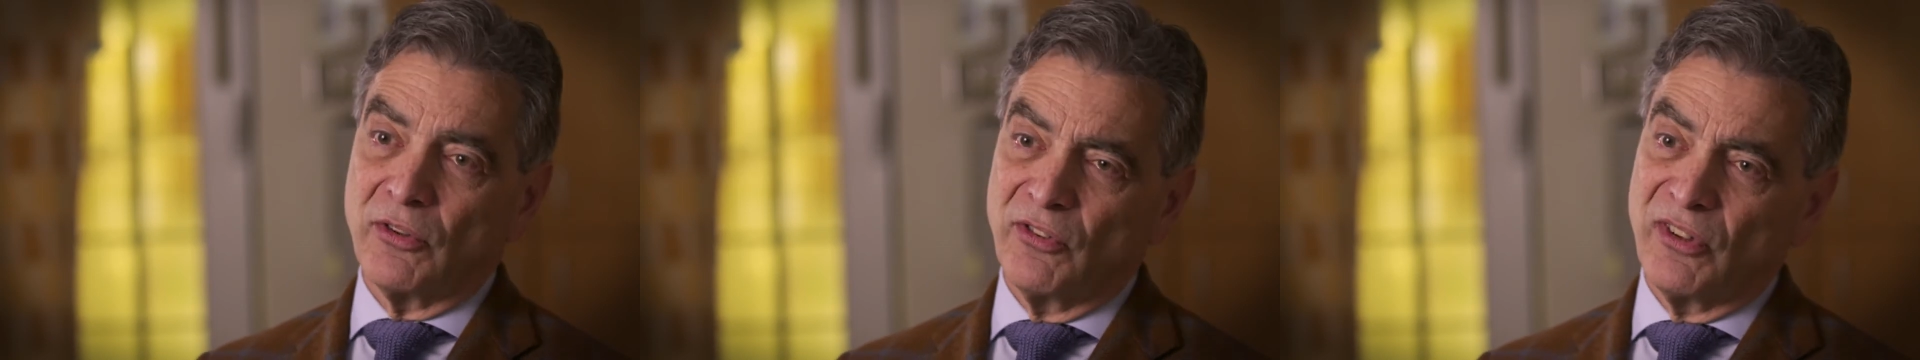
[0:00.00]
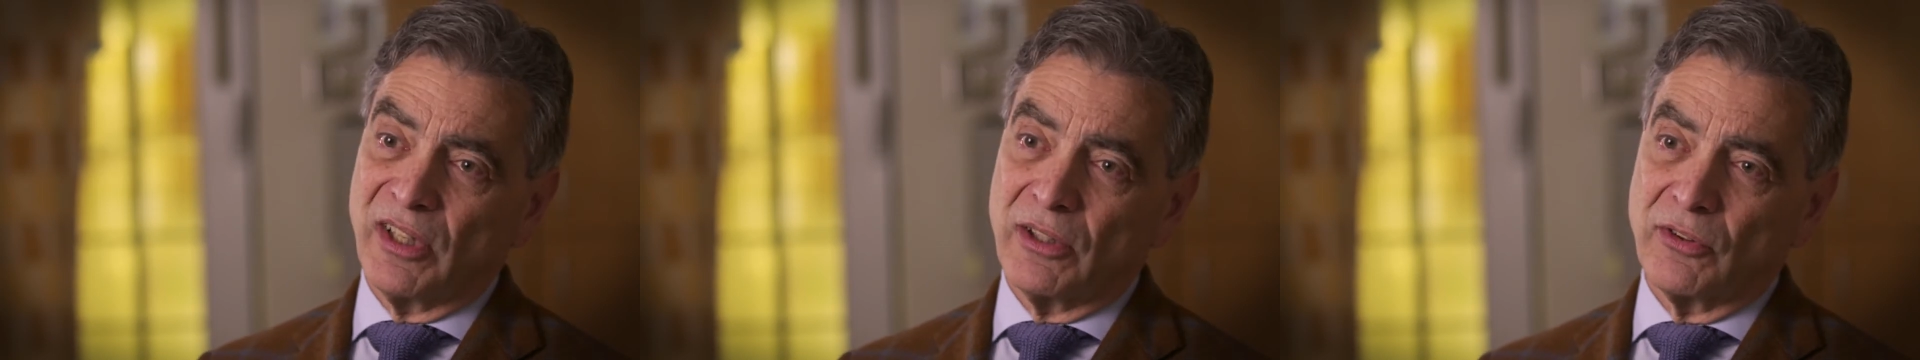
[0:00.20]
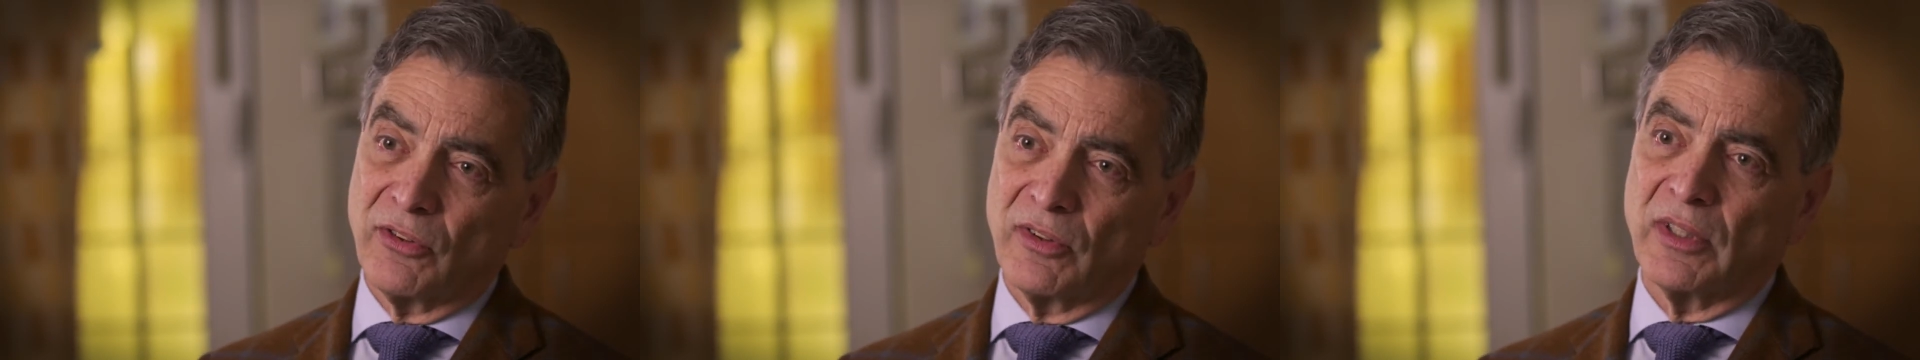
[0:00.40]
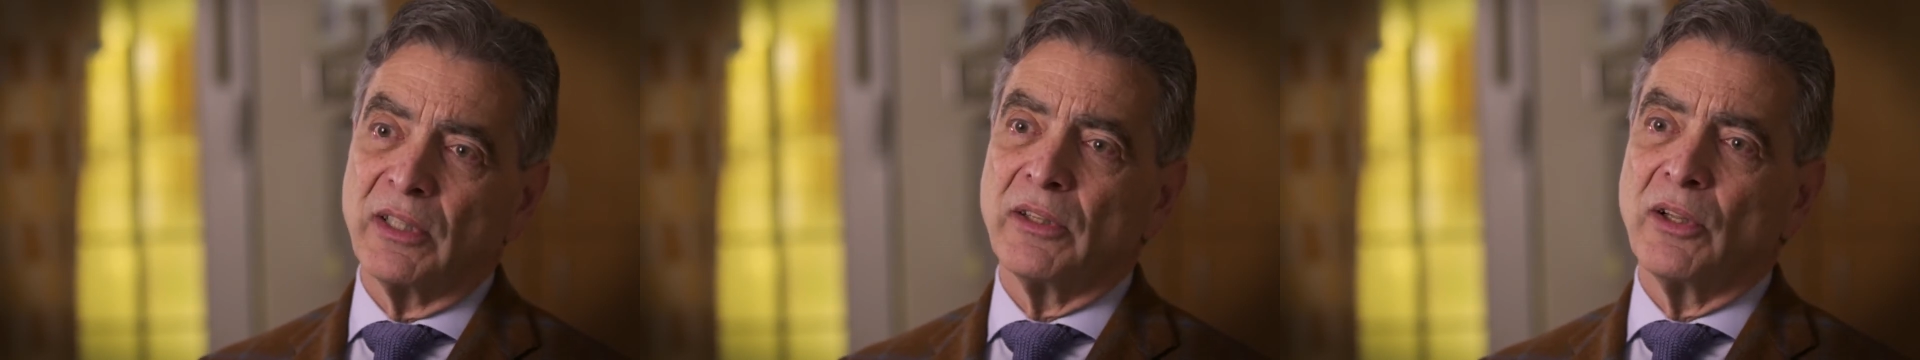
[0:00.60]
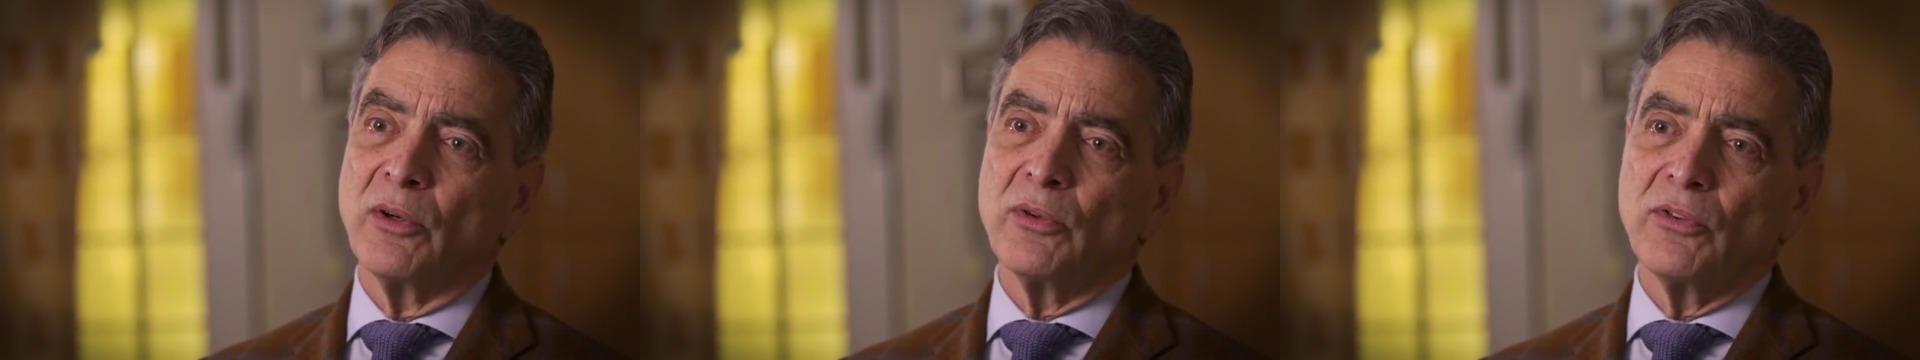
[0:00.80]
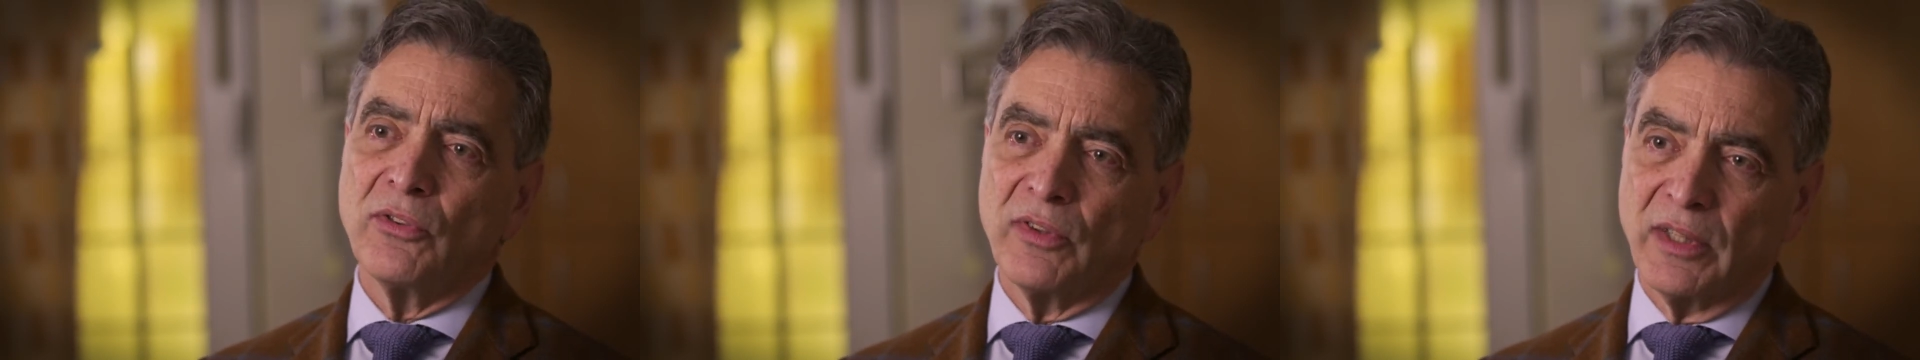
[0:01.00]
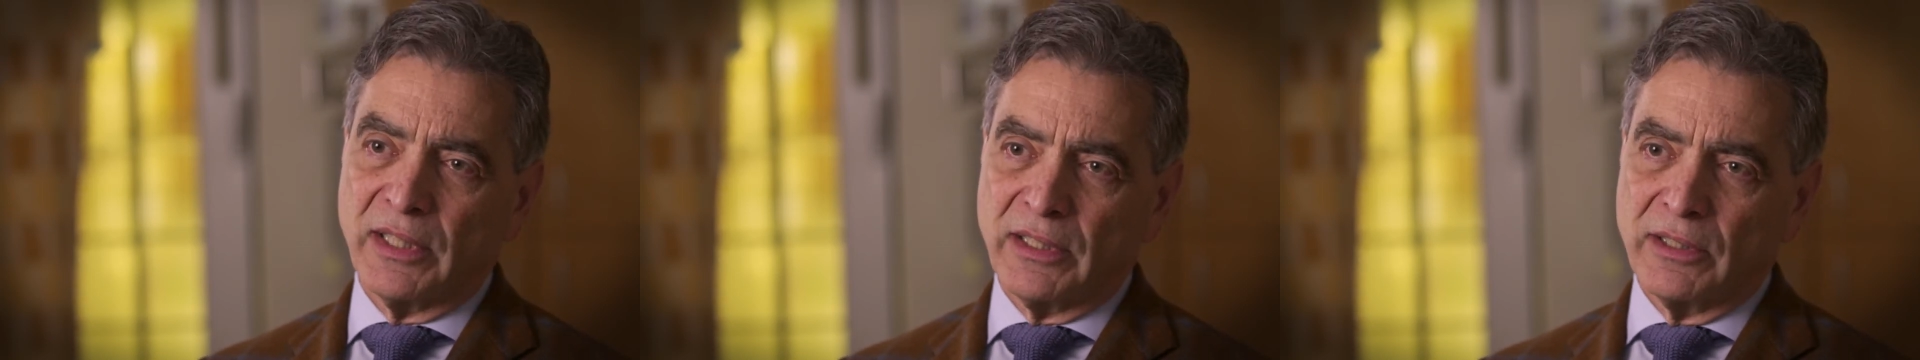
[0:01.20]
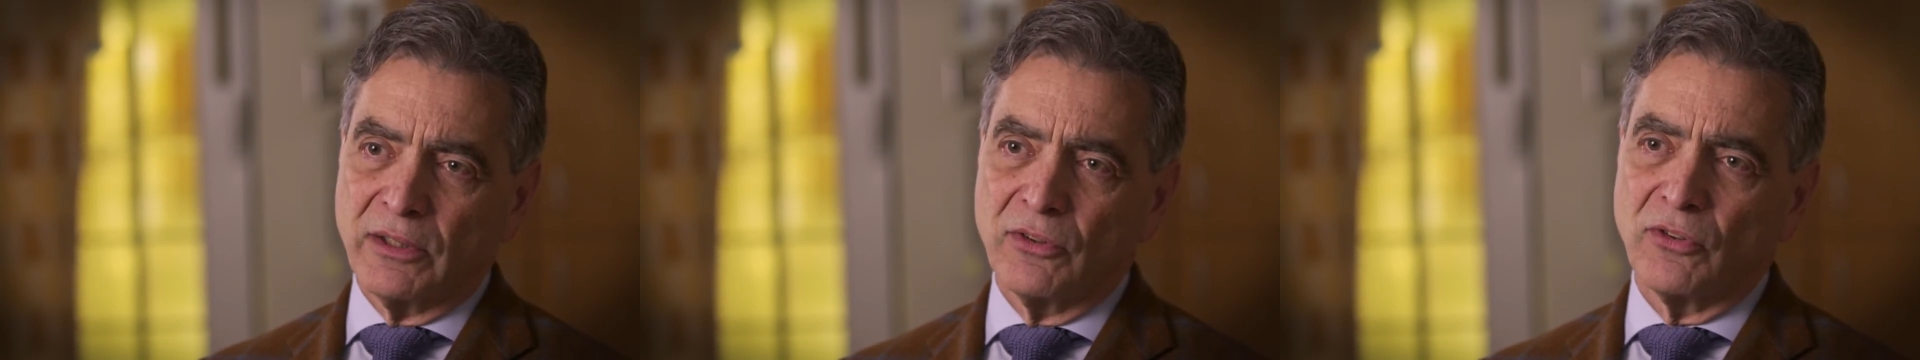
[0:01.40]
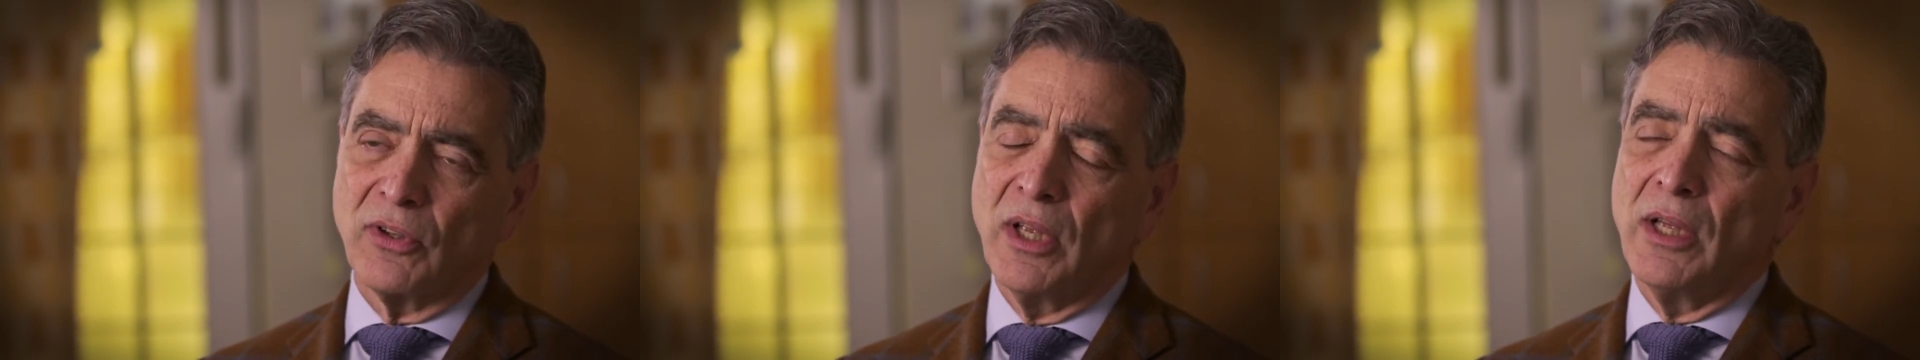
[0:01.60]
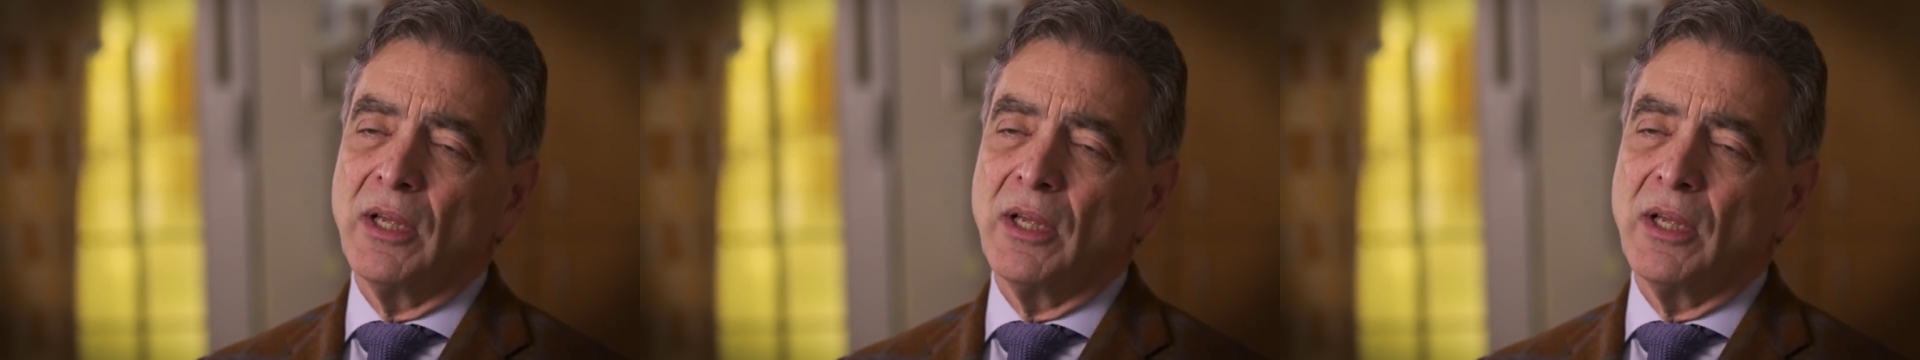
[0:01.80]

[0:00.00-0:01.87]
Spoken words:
sense than those things,